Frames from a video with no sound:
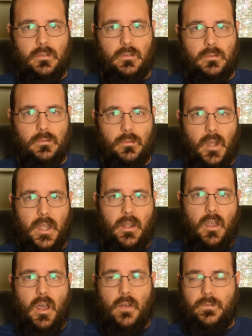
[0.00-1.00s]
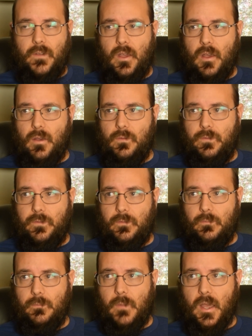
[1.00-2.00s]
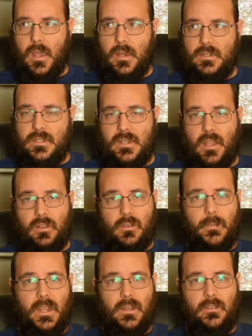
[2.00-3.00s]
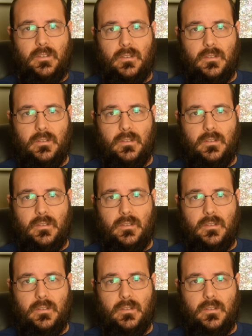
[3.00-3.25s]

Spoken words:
right off of my Stellar Mate